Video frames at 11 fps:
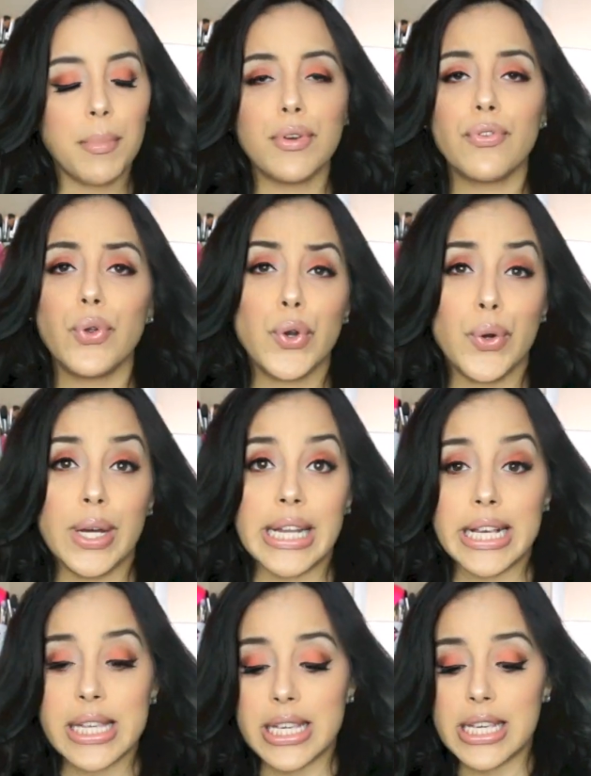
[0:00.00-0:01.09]
If you don't know
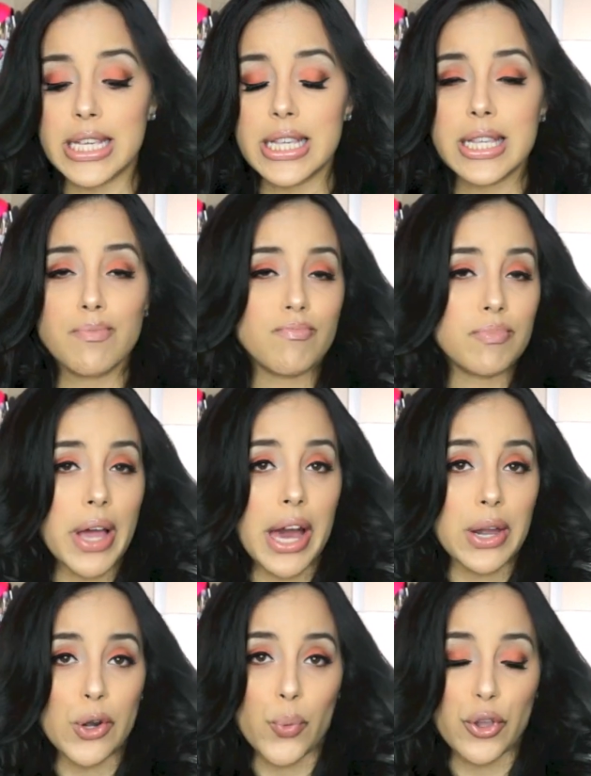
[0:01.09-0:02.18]
Alexis,
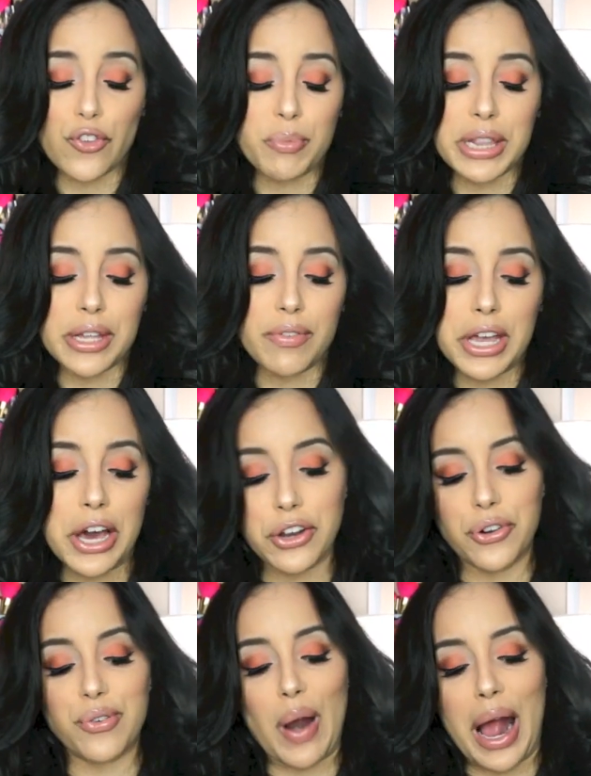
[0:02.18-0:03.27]
I don't know where you've been living,
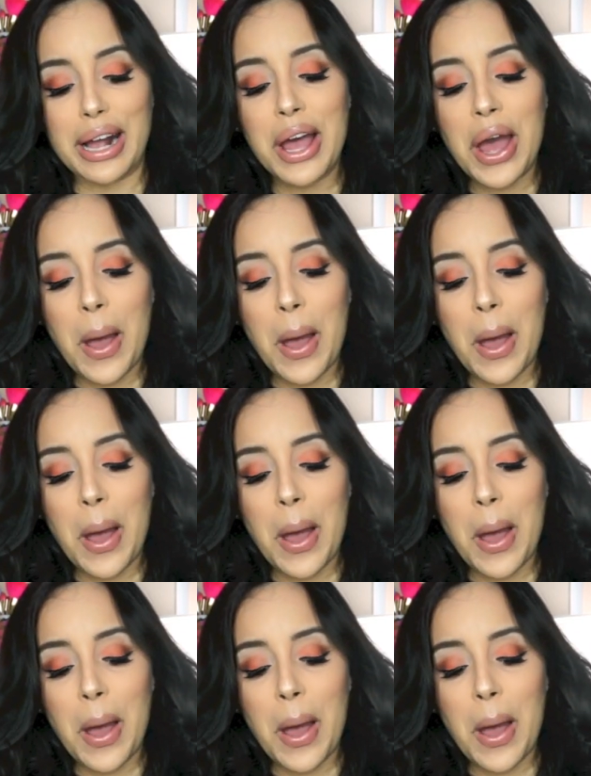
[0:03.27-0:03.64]
under a rock,